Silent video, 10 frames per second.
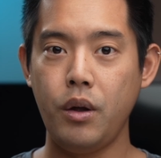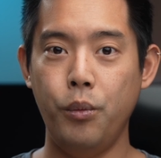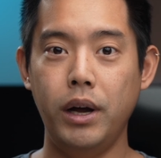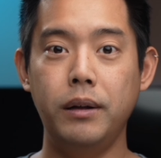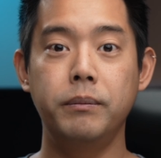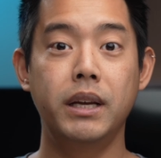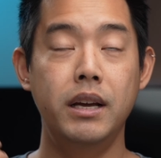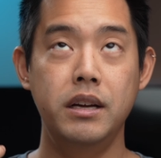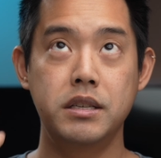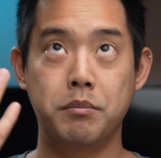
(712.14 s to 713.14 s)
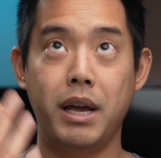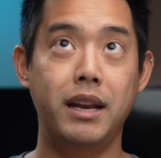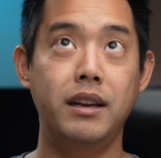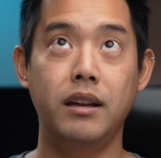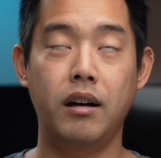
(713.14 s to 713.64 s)
well,
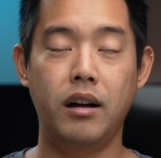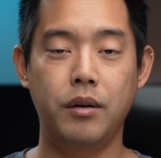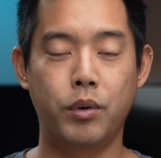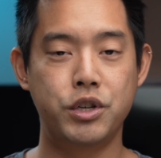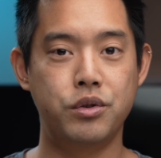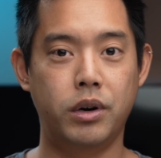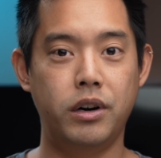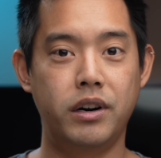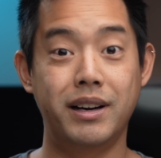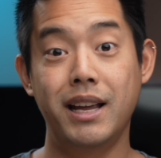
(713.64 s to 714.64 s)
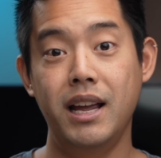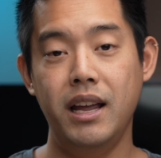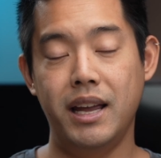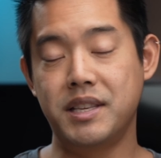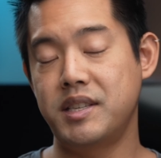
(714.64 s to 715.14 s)
Depending on what you heard,
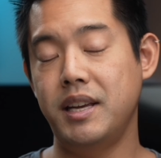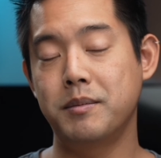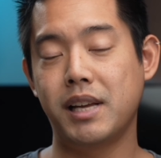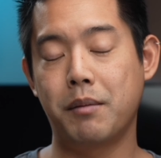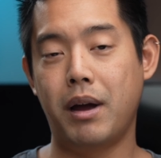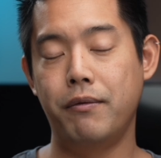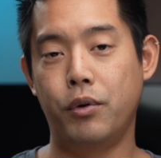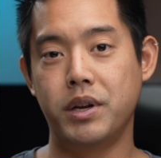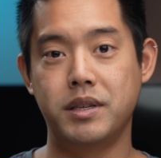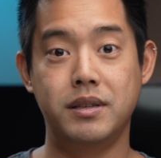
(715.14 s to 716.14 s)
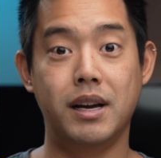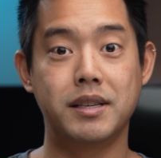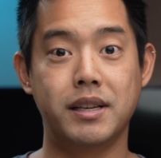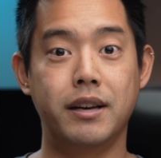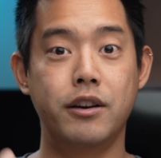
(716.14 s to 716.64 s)
it seems like my voice
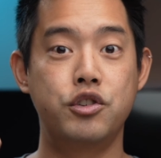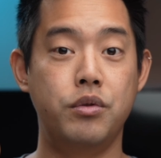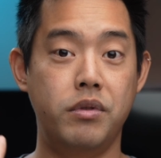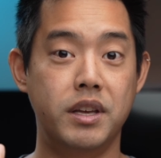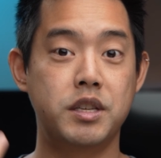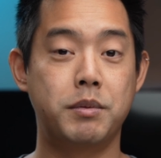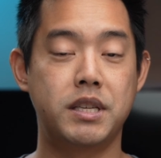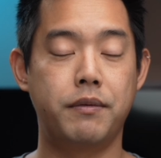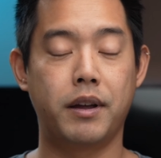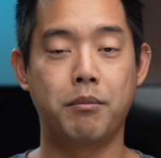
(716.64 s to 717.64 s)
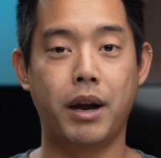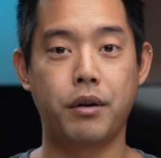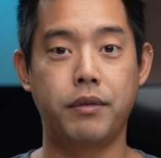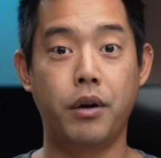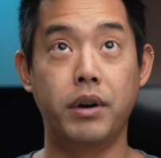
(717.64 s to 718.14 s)
does it to this specific
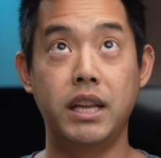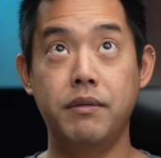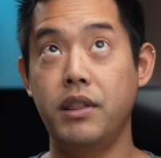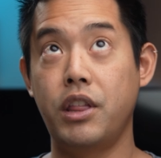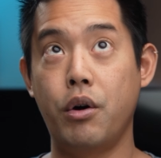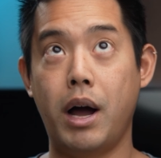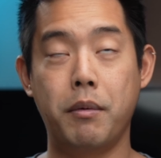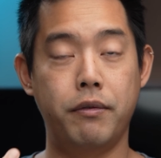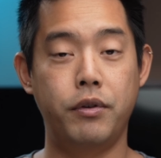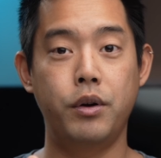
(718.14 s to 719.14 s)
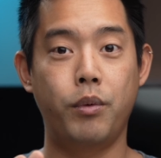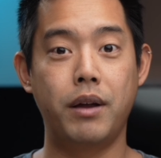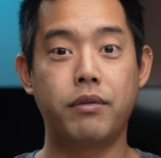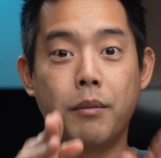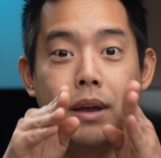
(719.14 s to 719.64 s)
microphone, even though I'm a foot
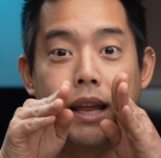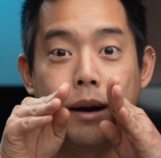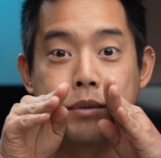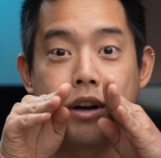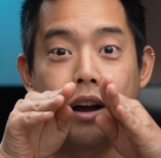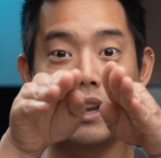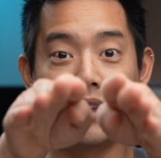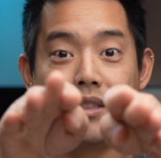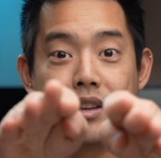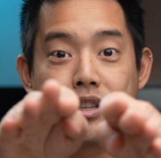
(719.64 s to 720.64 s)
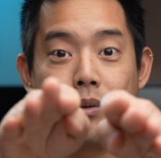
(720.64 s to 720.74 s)
away from it and I'm talking in this